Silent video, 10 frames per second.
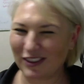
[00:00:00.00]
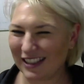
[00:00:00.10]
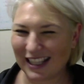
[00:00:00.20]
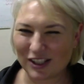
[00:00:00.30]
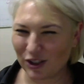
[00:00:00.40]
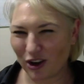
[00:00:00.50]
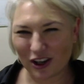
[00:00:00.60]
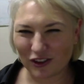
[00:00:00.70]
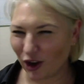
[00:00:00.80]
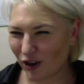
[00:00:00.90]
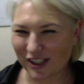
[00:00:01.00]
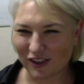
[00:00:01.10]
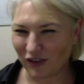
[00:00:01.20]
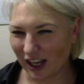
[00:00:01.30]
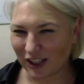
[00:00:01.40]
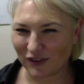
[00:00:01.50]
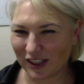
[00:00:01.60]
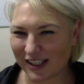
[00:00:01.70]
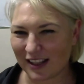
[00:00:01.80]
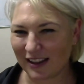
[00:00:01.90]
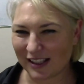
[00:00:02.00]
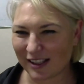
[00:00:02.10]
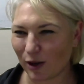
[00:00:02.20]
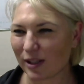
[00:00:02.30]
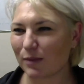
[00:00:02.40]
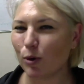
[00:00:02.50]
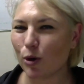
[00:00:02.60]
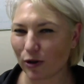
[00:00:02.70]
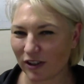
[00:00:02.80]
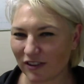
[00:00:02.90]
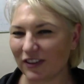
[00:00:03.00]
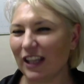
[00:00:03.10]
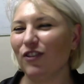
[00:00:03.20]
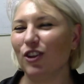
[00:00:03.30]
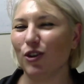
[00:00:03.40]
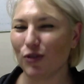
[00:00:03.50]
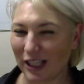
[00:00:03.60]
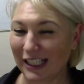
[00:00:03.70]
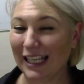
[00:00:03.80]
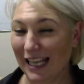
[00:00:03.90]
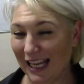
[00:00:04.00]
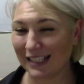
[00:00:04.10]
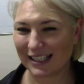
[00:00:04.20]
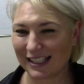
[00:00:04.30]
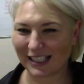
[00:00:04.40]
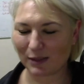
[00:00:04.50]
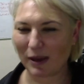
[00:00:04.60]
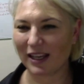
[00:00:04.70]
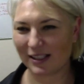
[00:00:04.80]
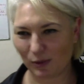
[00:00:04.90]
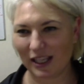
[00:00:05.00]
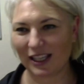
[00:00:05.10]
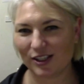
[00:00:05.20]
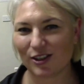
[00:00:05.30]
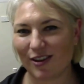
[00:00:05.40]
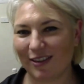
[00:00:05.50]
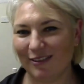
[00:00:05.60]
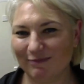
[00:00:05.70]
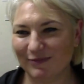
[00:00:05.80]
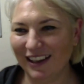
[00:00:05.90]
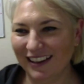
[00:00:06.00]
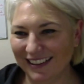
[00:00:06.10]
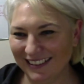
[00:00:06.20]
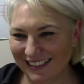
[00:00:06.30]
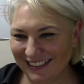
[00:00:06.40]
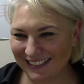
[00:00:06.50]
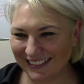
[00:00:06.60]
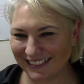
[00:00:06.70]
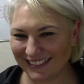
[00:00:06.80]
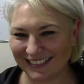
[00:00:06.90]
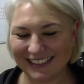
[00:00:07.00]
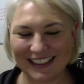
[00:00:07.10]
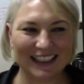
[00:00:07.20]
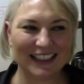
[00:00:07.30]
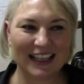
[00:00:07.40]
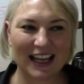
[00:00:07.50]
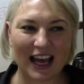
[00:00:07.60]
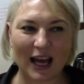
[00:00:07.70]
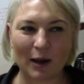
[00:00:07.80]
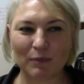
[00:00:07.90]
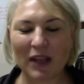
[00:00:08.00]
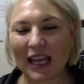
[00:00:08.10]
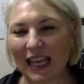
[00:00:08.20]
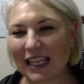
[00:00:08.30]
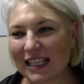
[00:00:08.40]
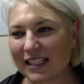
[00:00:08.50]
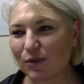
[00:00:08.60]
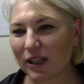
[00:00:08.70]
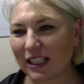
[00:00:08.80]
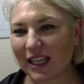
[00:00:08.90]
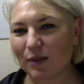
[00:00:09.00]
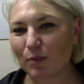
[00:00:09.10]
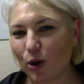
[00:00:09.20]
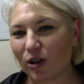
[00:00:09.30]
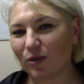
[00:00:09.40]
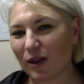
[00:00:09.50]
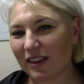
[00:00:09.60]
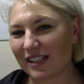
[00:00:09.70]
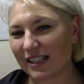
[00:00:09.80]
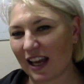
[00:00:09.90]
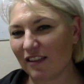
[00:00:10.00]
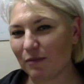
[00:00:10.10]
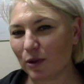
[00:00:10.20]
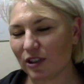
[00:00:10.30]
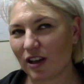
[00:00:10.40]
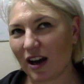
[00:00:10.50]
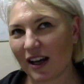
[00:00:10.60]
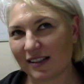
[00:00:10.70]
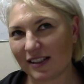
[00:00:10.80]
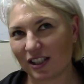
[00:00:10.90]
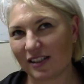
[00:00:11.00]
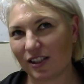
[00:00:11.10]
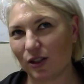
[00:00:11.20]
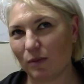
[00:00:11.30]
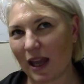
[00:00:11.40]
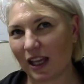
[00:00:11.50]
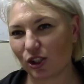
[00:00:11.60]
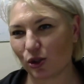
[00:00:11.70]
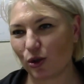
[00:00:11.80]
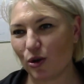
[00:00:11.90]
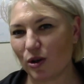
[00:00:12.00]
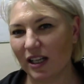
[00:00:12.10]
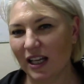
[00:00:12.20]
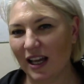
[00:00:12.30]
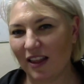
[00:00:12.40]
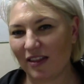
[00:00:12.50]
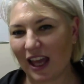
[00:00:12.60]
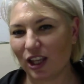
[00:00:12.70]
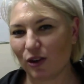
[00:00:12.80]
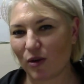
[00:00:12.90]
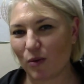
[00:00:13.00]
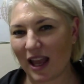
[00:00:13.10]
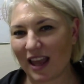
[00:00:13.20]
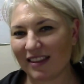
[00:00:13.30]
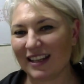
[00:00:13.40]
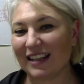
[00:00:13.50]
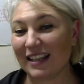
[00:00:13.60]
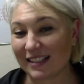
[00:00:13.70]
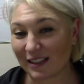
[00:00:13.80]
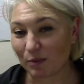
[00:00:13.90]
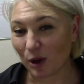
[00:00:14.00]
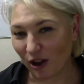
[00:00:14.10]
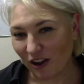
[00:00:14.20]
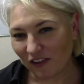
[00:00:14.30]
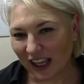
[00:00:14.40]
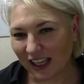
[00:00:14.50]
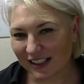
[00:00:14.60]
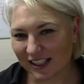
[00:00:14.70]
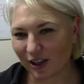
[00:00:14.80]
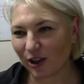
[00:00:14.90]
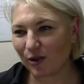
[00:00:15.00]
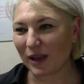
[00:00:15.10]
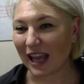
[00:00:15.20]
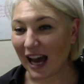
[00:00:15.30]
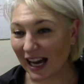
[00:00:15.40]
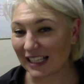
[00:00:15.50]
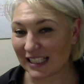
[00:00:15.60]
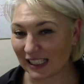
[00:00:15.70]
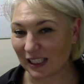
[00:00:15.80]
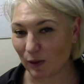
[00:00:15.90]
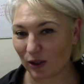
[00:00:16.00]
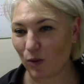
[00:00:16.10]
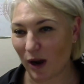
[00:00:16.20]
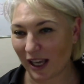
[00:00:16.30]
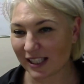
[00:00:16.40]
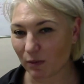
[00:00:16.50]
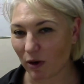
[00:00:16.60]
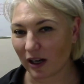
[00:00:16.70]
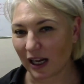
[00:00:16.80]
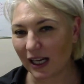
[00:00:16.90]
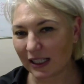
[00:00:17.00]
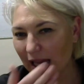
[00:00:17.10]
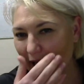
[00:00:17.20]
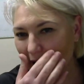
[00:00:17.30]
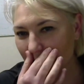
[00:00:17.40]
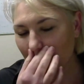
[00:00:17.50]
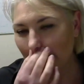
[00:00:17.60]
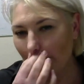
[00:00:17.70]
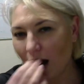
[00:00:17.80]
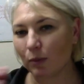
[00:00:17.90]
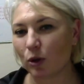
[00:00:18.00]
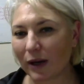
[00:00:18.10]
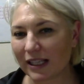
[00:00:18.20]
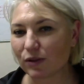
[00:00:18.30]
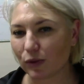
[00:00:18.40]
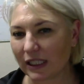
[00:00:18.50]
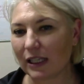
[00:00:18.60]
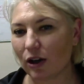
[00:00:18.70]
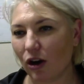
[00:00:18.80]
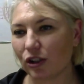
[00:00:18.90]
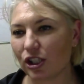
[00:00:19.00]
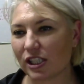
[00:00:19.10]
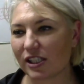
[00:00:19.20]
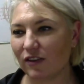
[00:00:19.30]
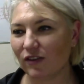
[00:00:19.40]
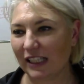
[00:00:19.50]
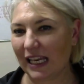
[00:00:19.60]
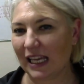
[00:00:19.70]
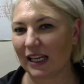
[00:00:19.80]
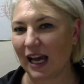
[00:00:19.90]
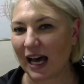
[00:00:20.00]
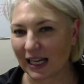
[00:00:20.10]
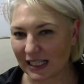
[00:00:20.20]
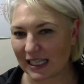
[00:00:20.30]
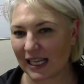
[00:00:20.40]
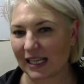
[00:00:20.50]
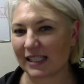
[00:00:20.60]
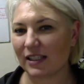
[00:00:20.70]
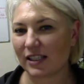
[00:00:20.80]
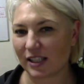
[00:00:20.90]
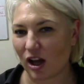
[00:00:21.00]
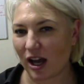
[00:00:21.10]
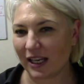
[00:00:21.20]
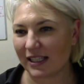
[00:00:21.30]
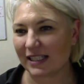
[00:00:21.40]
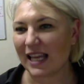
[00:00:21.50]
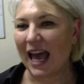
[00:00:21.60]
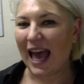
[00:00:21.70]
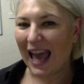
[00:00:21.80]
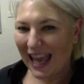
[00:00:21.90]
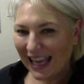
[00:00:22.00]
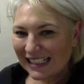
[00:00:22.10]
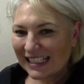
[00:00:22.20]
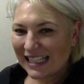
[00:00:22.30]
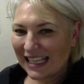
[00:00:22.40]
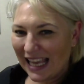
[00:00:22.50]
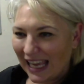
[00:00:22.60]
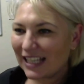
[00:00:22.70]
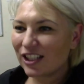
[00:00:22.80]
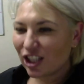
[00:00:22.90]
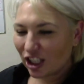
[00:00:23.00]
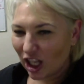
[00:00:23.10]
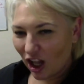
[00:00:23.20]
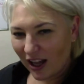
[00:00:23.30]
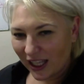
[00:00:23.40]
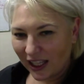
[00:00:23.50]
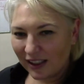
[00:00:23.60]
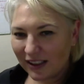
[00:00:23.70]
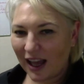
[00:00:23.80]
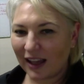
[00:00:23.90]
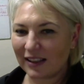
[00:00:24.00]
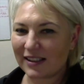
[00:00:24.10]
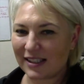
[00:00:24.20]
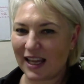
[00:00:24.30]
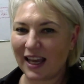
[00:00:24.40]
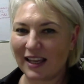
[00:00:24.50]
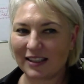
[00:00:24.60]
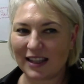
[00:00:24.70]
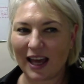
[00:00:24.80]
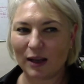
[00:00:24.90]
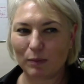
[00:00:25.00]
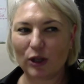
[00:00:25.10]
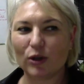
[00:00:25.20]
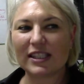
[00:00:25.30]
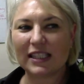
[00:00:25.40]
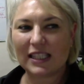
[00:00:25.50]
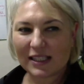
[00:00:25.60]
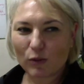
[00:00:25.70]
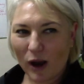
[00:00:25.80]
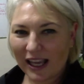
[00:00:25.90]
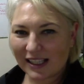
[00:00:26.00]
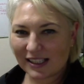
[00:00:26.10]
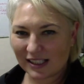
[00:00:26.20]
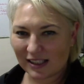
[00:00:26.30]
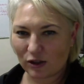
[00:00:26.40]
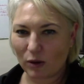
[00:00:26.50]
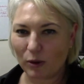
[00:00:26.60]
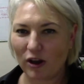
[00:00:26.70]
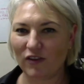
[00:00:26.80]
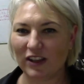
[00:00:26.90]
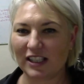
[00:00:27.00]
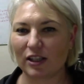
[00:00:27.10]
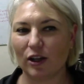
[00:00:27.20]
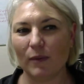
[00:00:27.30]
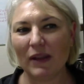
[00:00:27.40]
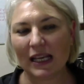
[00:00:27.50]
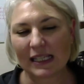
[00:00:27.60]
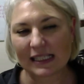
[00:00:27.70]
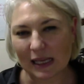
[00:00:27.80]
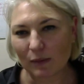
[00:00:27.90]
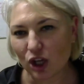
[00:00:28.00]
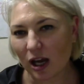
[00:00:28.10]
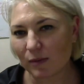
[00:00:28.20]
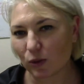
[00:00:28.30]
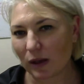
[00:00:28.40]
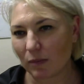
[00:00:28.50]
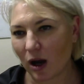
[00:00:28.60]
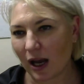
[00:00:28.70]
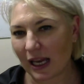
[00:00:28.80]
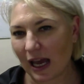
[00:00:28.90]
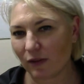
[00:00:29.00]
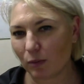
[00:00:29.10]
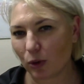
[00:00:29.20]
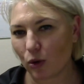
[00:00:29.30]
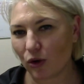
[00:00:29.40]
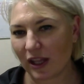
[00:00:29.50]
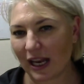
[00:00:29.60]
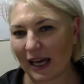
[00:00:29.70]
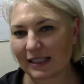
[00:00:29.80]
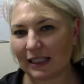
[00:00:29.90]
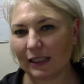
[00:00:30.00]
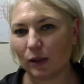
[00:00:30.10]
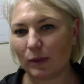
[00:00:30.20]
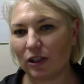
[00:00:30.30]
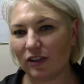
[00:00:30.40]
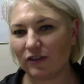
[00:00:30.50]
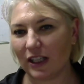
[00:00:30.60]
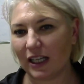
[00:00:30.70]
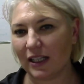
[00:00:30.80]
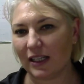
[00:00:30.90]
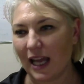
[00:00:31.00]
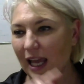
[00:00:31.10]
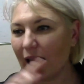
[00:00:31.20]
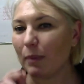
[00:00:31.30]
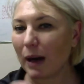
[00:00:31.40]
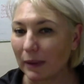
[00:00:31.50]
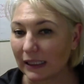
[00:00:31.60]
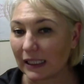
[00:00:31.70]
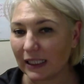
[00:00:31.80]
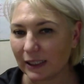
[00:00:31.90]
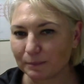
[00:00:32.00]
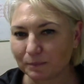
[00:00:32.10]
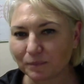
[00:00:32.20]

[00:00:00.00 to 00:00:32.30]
there's not a cost effectiveness in there. So it's more of, if you really need 6 meters, we can do them. It is really important with the save board, guys, just to make sure that you're aware that it isn't perfect. So we are dealing with a waste product, and I'm always really conscious of letting architects and designers and the end client understand that because it is waste, it's not perfect. So sometimes we might have a board that has a little bit of an air bubble in it.